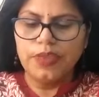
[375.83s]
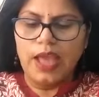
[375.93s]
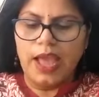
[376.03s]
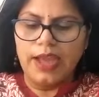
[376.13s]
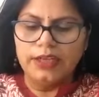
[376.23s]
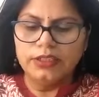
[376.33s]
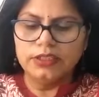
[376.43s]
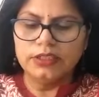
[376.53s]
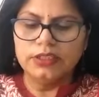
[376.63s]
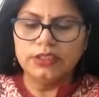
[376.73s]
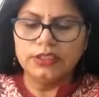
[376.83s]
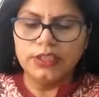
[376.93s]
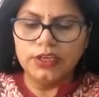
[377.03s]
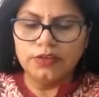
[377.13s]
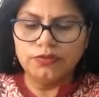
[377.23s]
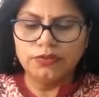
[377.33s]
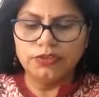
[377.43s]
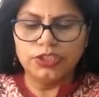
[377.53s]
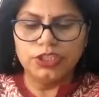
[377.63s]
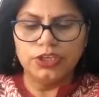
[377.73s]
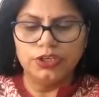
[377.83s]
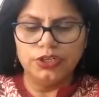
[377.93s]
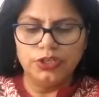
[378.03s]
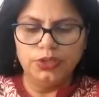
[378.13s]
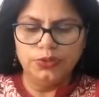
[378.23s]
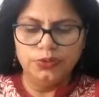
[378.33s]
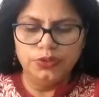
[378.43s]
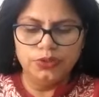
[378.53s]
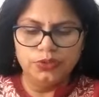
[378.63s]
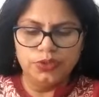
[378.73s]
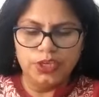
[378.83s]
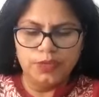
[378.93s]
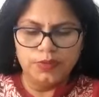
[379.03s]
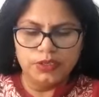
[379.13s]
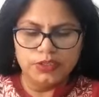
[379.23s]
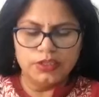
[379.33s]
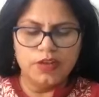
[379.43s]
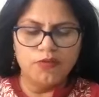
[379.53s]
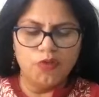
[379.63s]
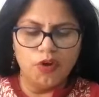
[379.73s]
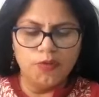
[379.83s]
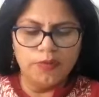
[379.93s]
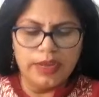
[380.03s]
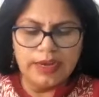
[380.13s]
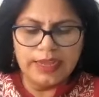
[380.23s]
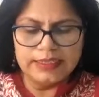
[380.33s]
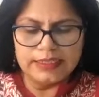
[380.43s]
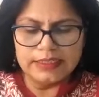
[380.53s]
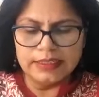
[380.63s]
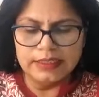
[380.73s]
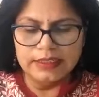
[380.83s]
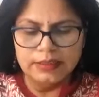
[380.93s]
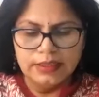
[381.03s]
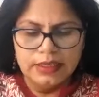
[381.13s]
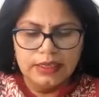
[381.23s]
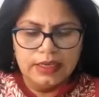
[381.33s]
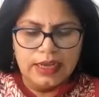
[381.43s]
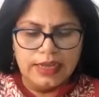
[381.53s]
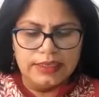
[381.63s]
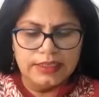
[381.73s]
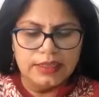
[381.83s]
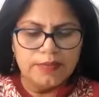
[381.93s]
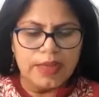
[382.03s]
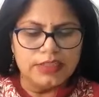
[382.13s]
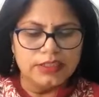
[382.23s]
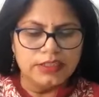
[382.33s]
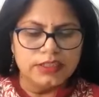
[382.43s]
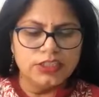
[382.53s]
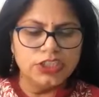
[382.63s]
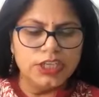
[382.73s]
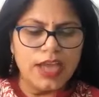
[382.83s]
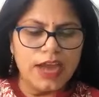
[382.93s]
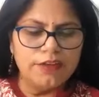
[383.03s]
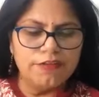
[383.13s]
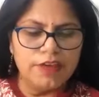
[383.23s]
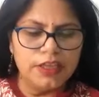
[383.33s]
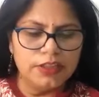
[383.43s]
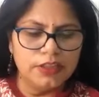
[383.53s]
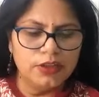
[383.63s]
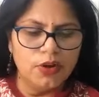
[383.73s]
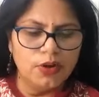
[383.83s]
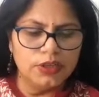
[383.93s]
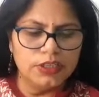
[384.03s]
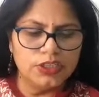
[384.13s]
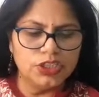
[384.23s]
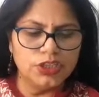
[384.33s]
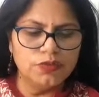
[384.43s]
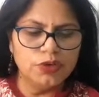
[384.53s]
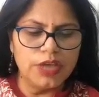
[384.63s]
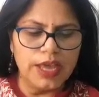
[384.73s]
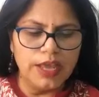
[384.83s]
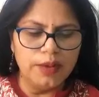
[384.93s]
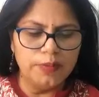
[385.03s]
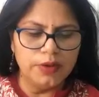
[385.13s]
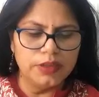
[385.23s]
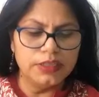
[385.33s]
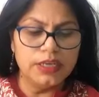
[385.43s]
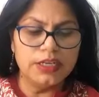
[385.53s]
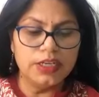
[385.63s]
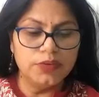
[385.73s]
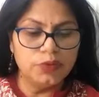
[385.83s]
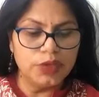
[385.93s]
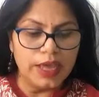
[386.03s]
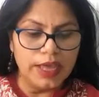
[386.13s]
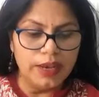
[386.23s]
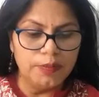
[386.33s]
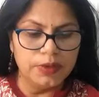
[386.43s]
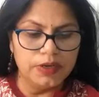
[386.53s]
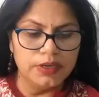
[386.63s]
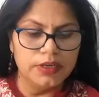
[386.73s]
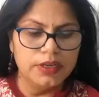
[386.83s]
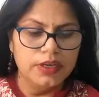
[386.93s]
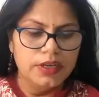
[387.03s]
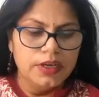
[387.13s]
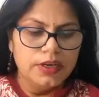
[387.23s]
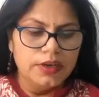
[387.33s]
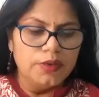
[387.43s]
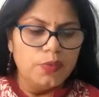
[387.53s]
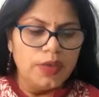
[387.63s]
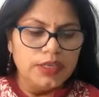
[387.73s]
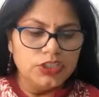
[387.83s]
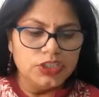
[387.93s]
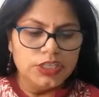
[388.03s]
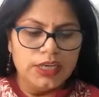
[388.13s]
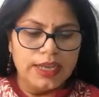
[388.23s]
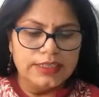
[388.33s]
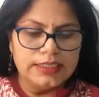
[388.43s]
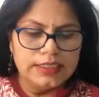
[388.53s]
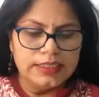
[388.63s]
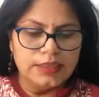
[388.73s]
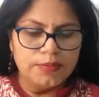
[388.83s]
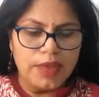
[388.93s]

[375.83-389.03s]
and therefore she continued to keep herself warm by lighting the matches. She had faith in God that he would help her. When she lit a